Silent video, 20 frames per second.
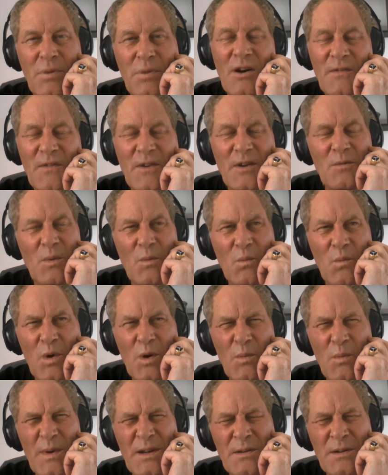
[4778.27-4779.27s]
Perfect.
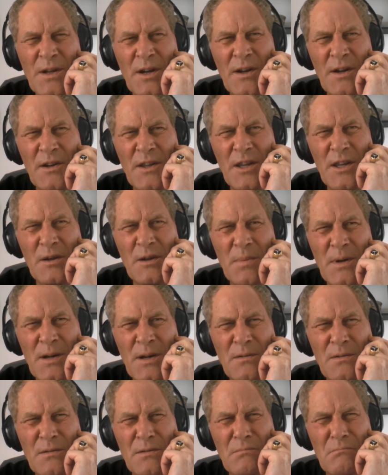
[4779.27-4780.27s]
Were we talking
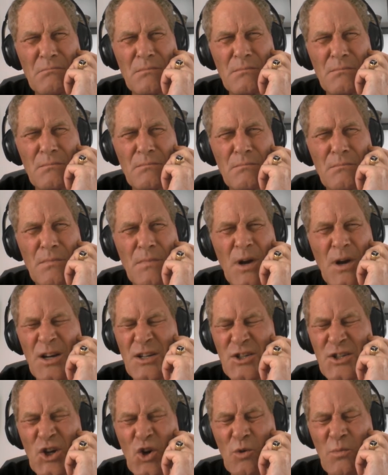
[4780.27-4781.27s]
about
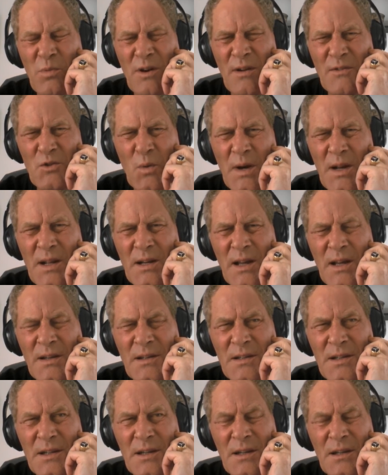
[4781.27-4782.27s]
October of
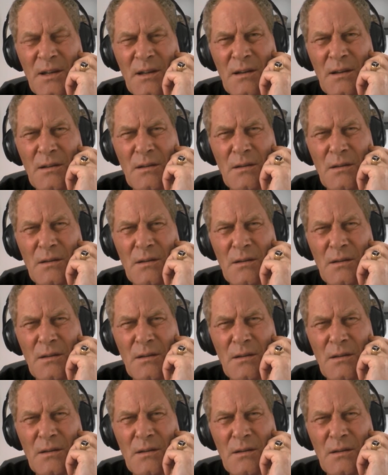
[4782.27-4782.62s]
2019?